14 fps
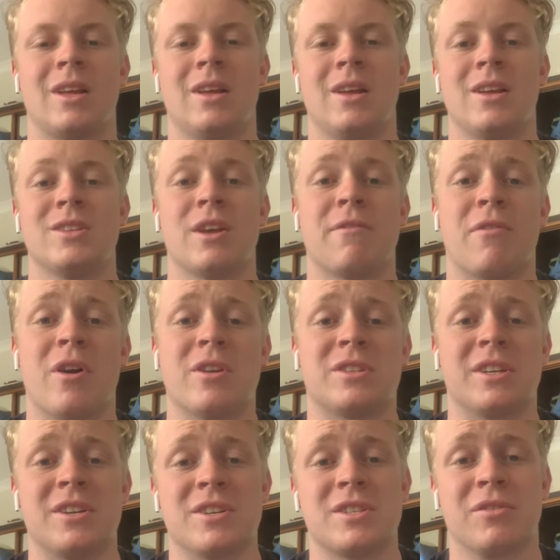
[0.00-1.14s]
So
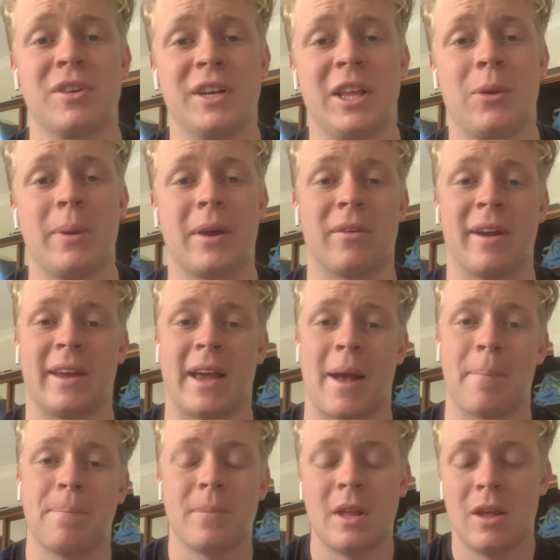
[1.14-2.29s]
firstly, just a really quick recap.
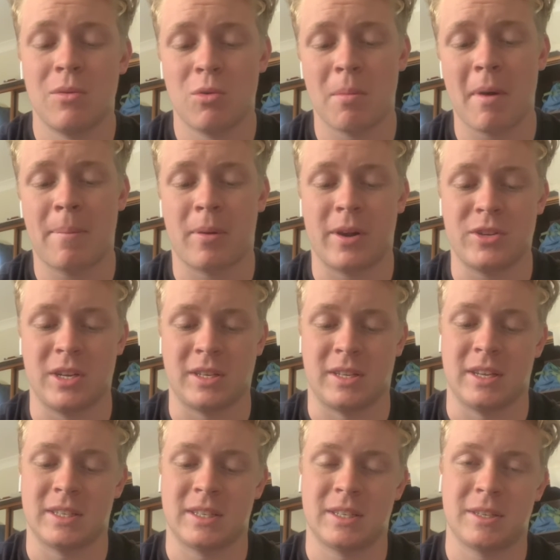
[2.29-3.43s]
What my project
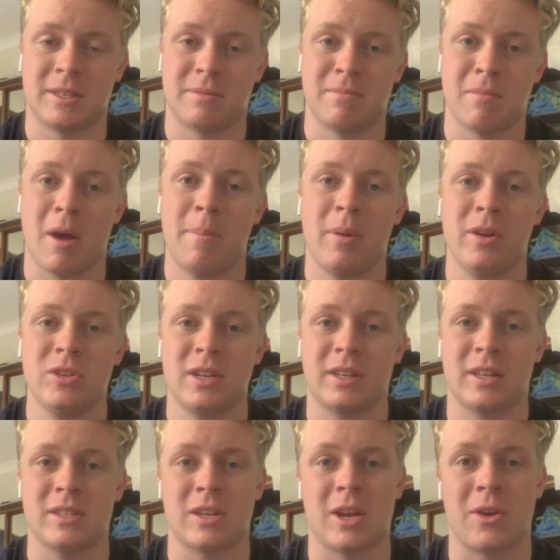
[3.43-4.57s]
is. My project
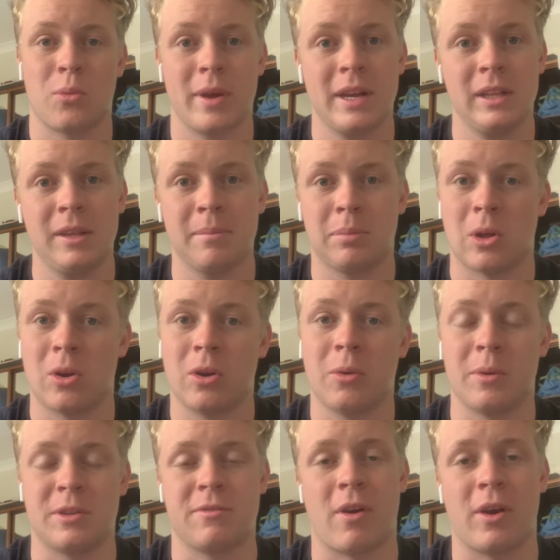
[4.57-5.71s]
is a weekly blog
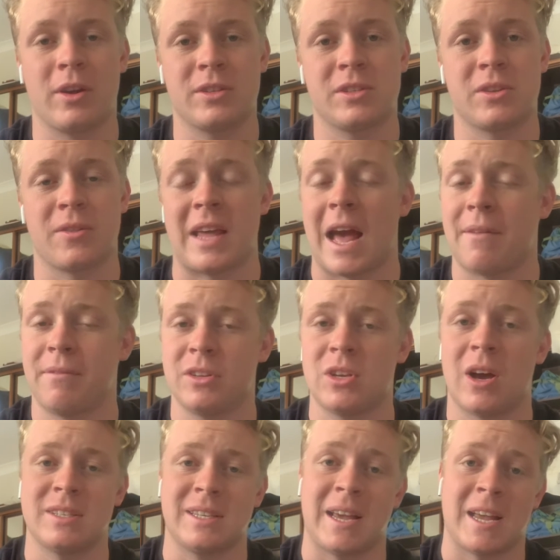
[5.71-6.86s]
which focuses on the
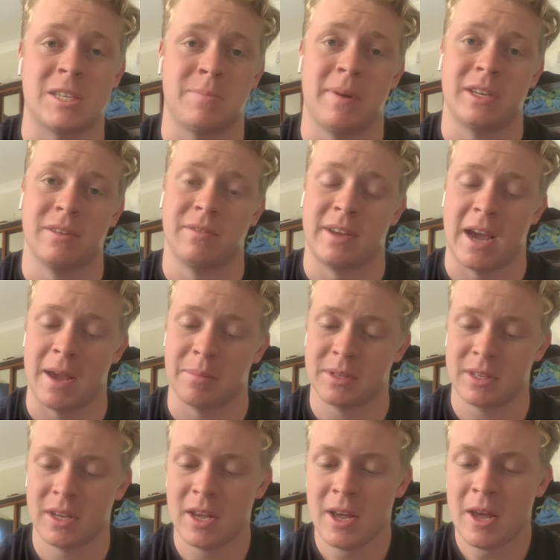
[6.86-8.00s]
advertising aspect of
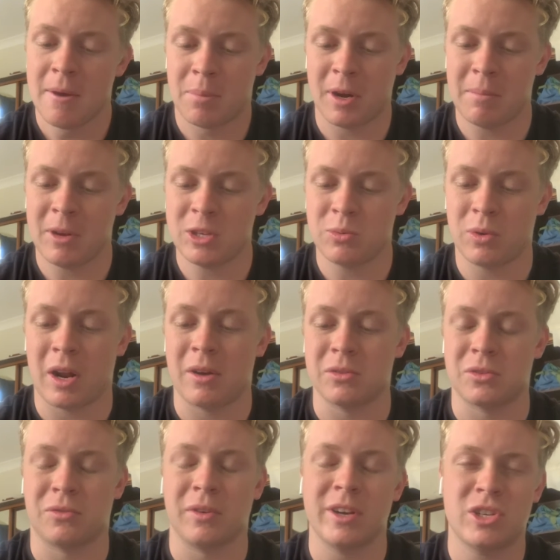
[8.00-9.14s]
games. Pretty much what I
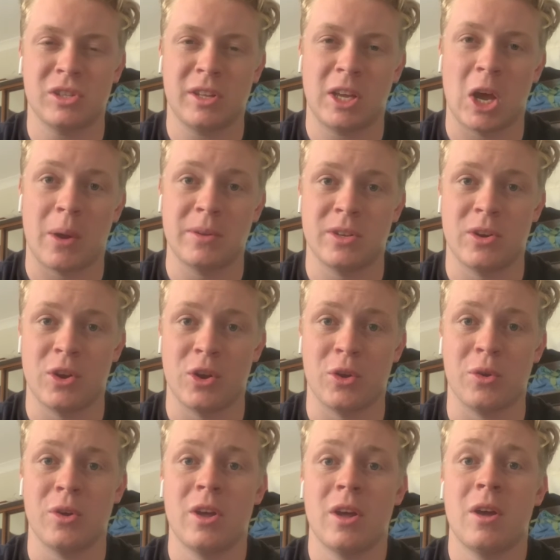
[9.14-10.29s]
was originally going to
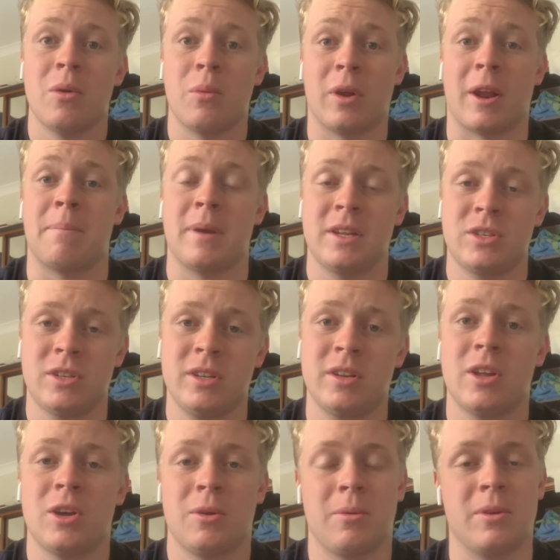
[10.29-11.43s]
do when I pitched it
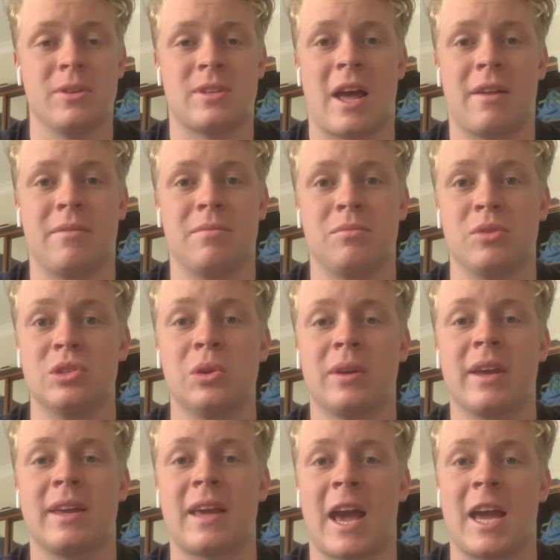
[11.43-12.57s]
was look
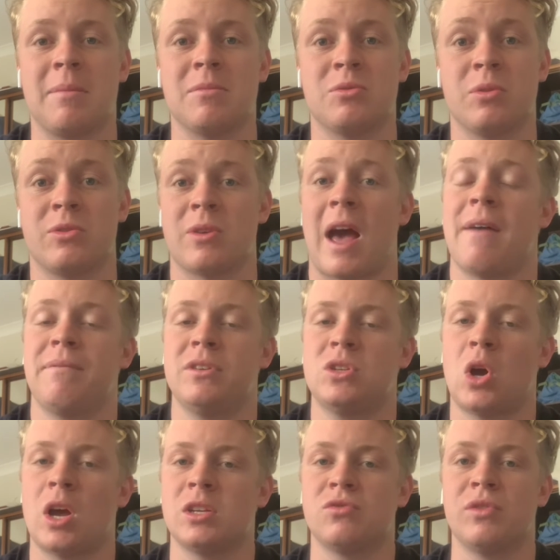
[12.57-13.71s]
at games which were
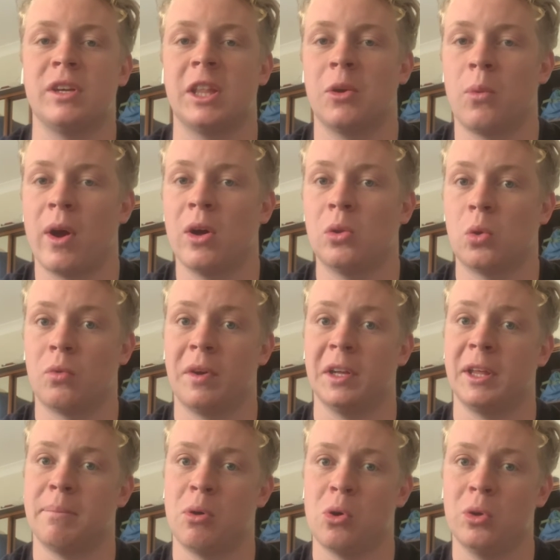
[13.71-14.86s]
advertised really well or
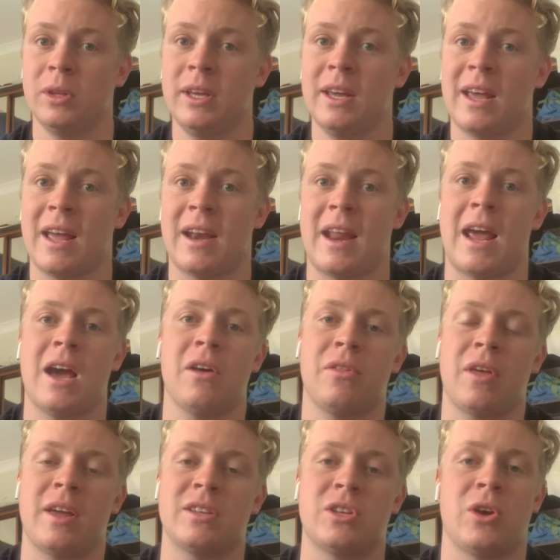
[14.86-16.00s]
really poorly and how
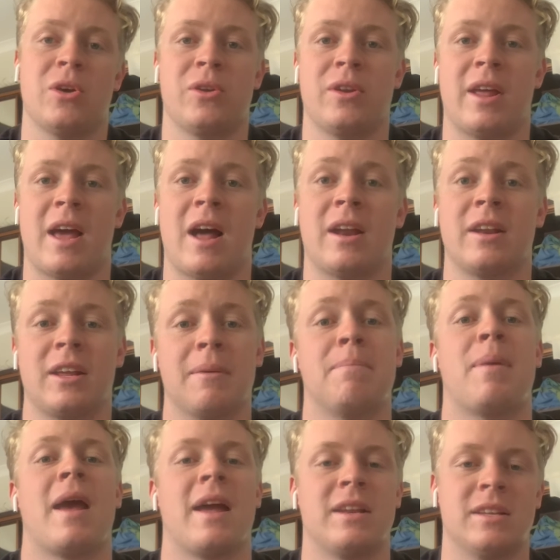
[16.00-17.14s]
they turned out
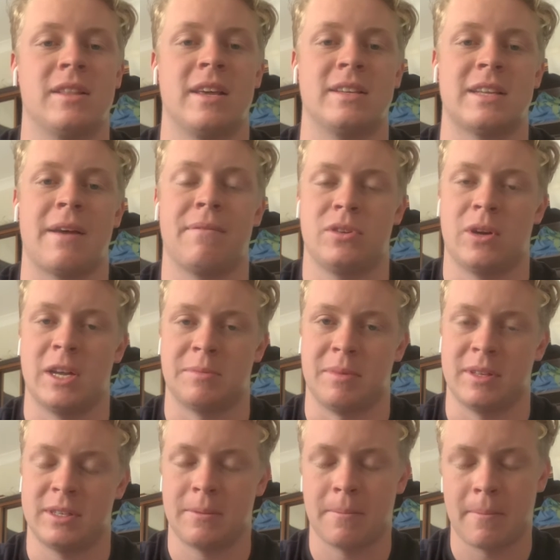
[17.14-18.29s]
compared to these
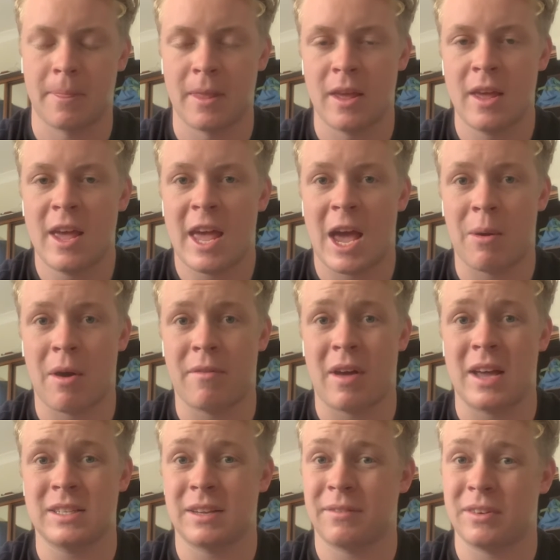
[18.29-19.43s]
advertisements. However,
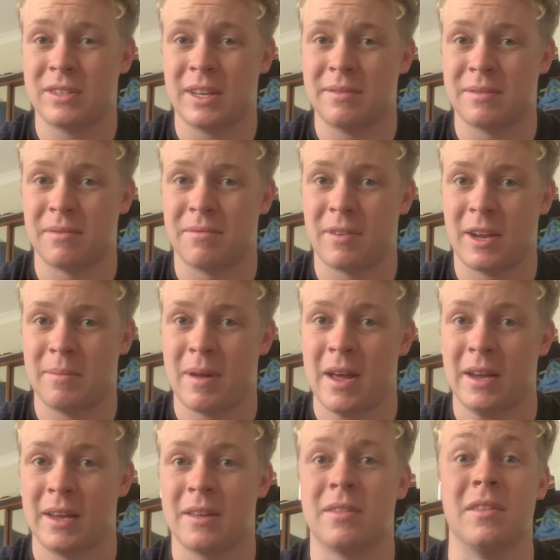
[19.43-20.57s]
as I've received some
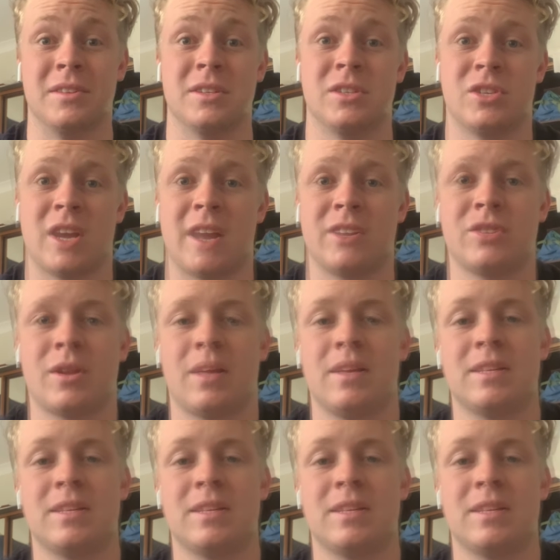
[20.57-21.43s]
feedback, this has changed.